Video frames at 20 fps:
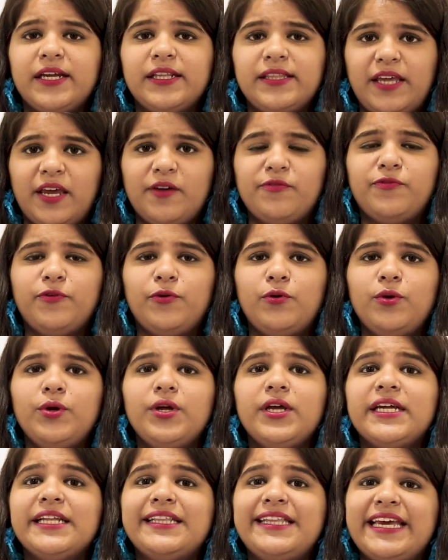Therefore,
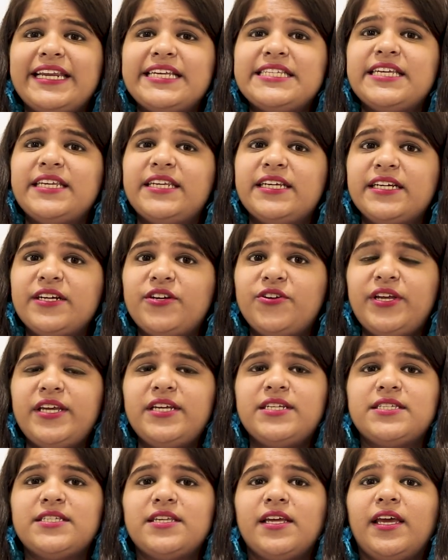there is an
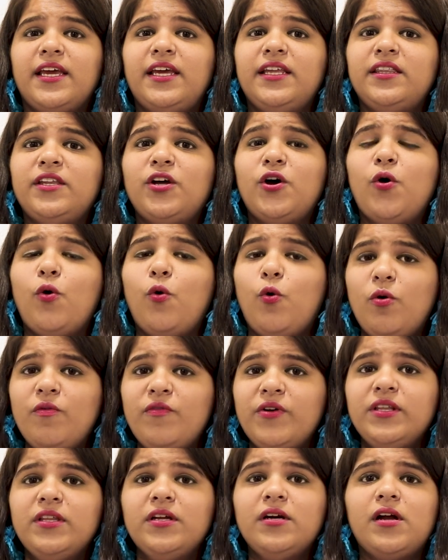increase in the
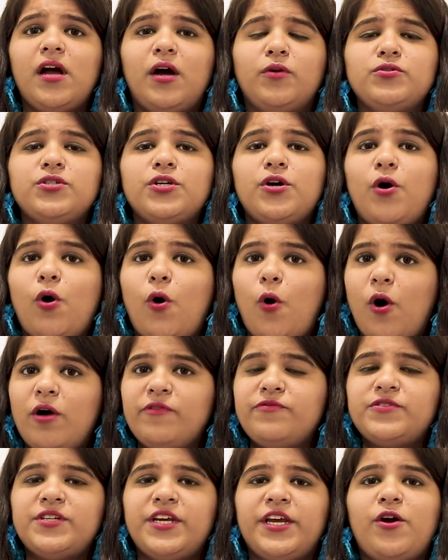over the counter
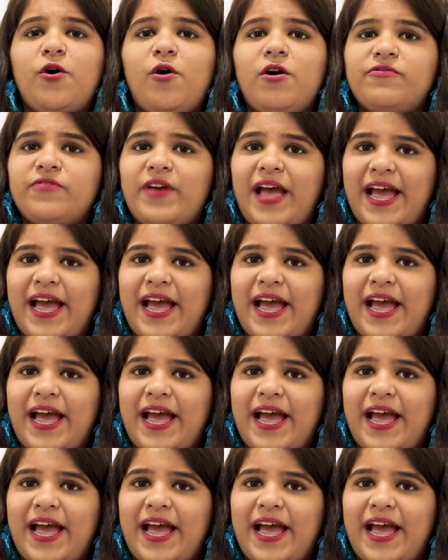offtake of